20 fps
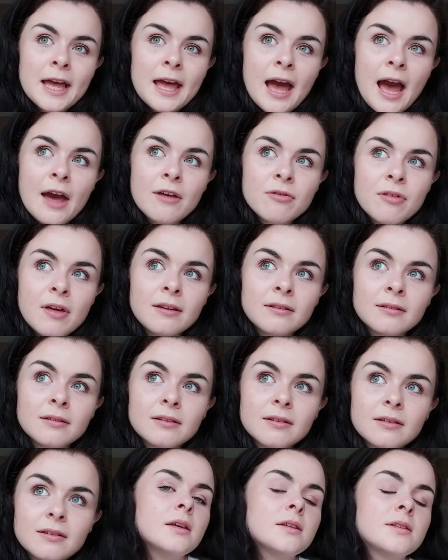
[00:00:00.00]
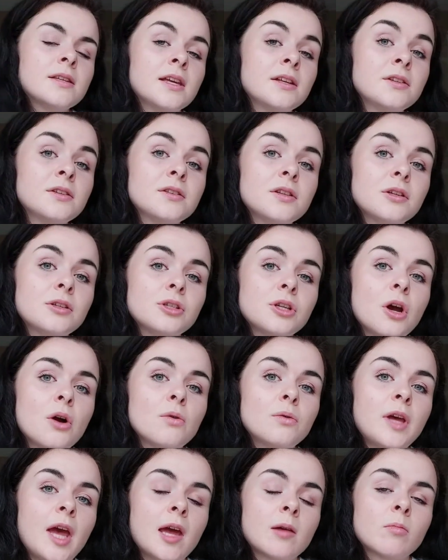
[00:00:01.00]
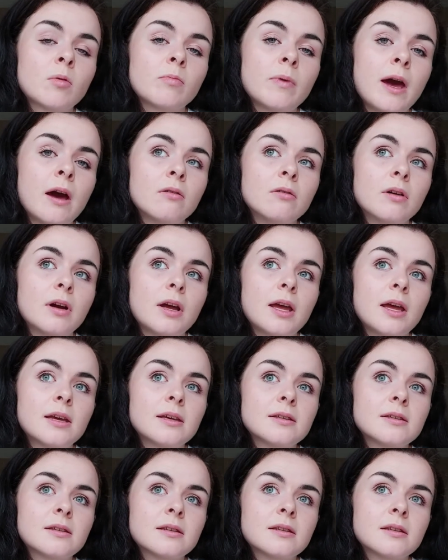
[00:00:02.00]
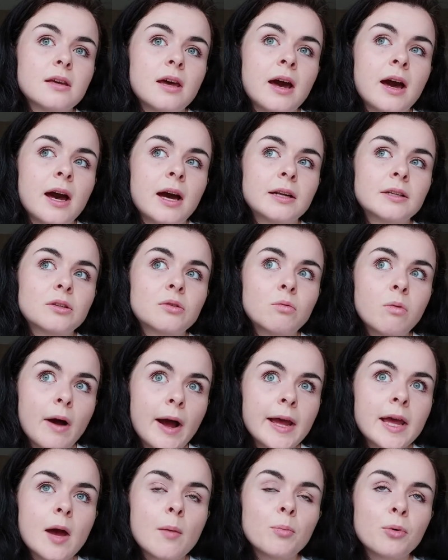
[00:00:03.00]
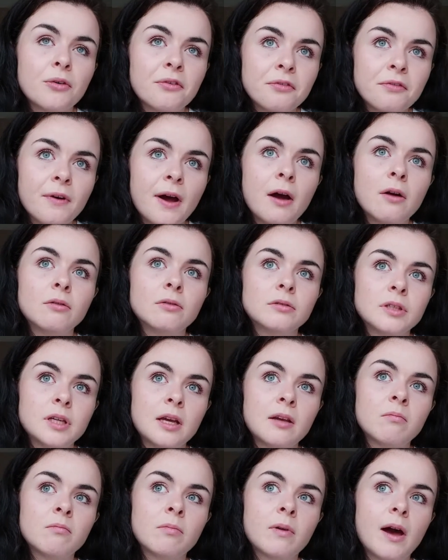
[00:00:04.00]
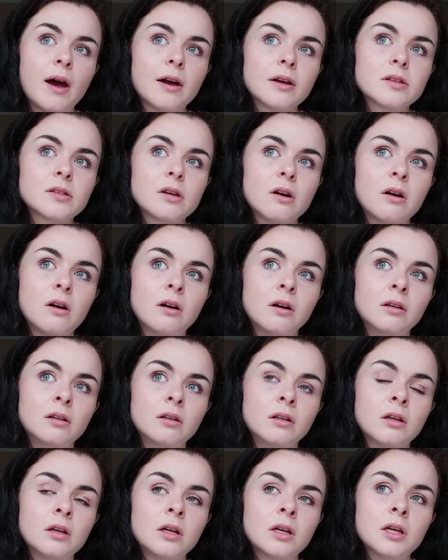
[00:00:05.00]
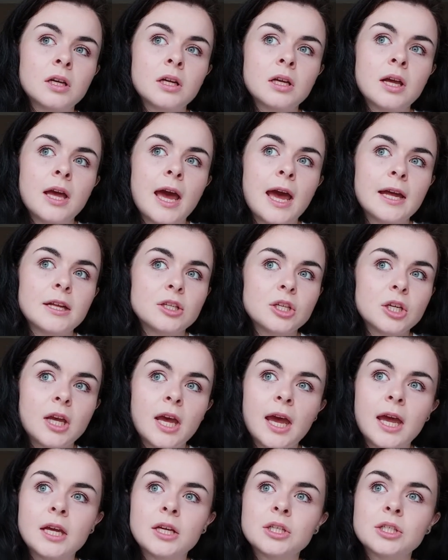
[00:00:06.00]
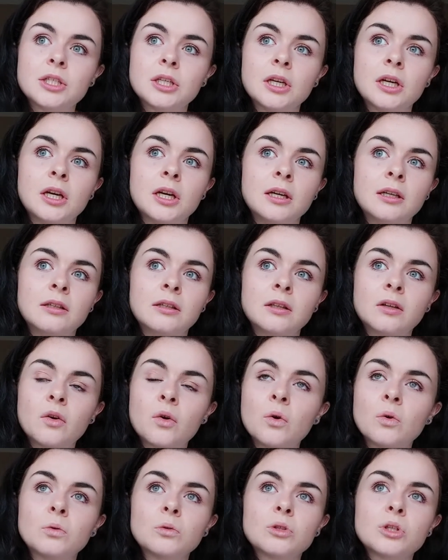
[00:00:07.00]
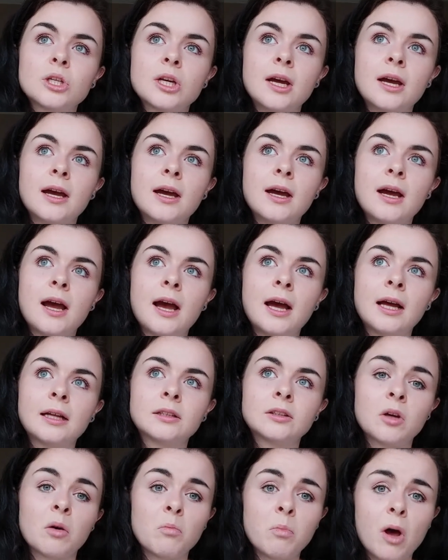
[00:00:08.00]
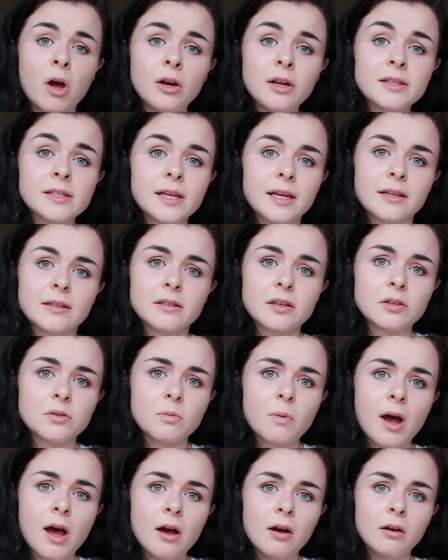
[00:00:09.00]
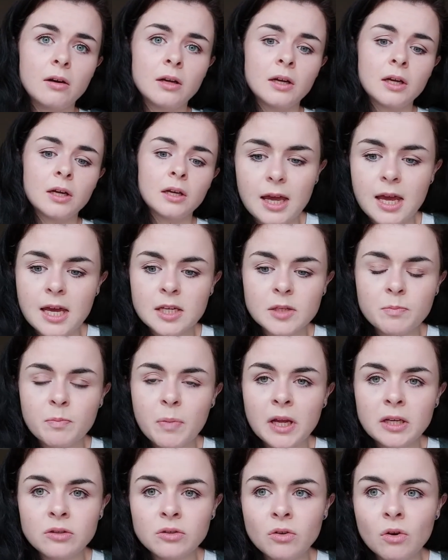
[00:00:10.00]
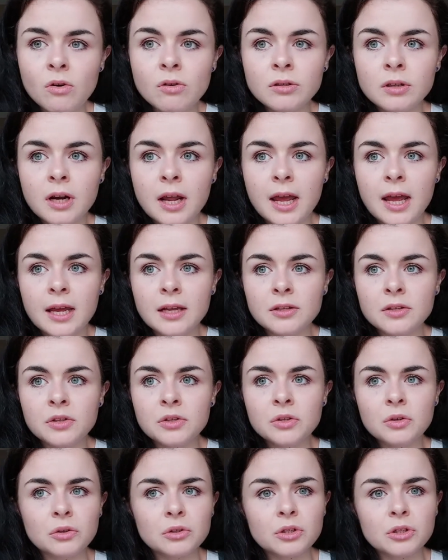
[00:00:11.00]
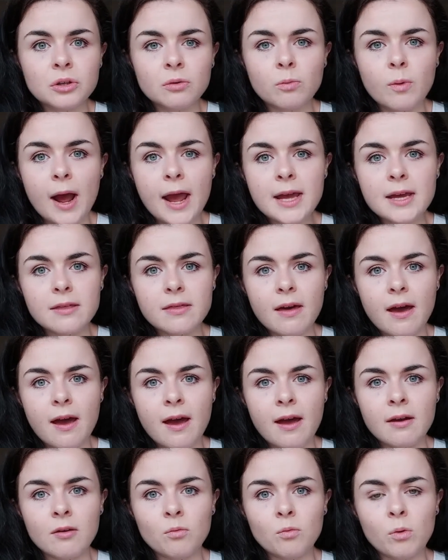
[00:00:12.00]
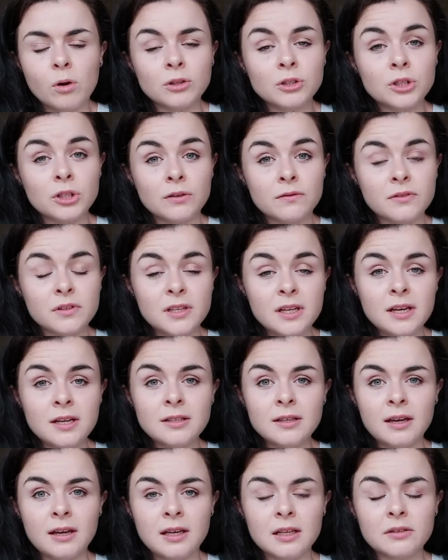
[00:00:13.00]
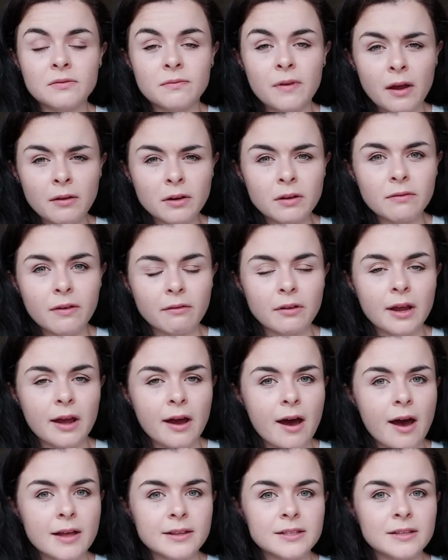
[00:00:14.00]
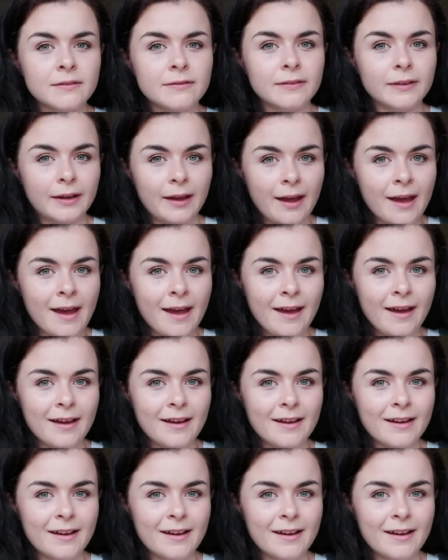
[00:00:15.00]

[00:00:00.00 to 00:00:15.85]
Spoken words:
I think since the show came about, it's had quite a profound impact on education, culture, and on politics as well. It's been done in such a way that once you've seen it, it's very, very hard to forget.